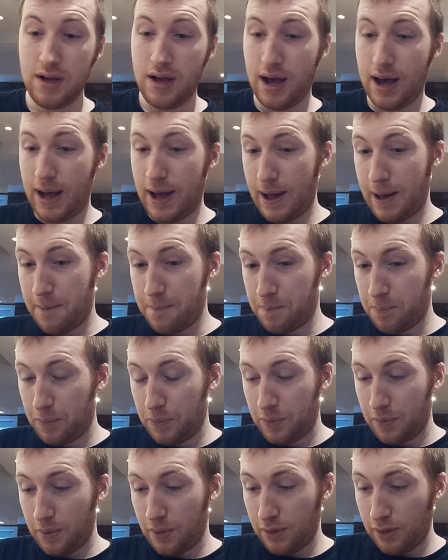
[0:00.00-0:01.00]
Um,
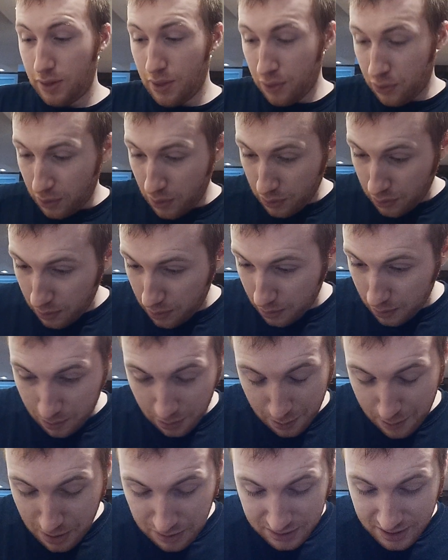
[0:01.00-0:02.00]
the, the,
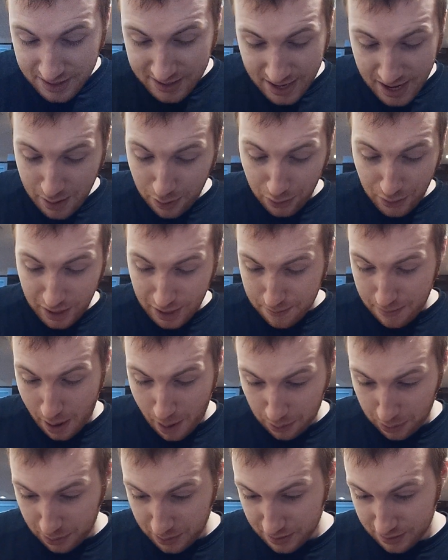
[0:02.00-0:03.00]
the most insane thing
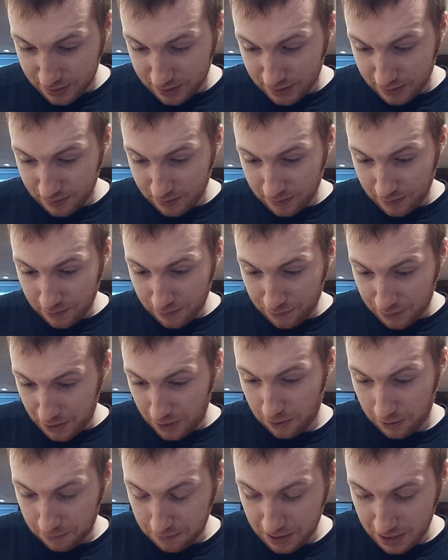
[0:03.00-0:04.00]
about this
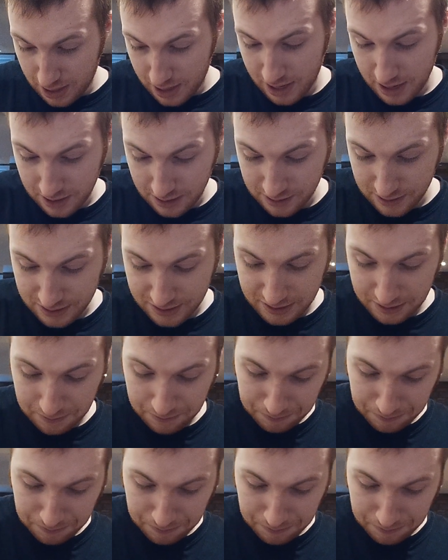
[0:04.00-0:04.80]
film is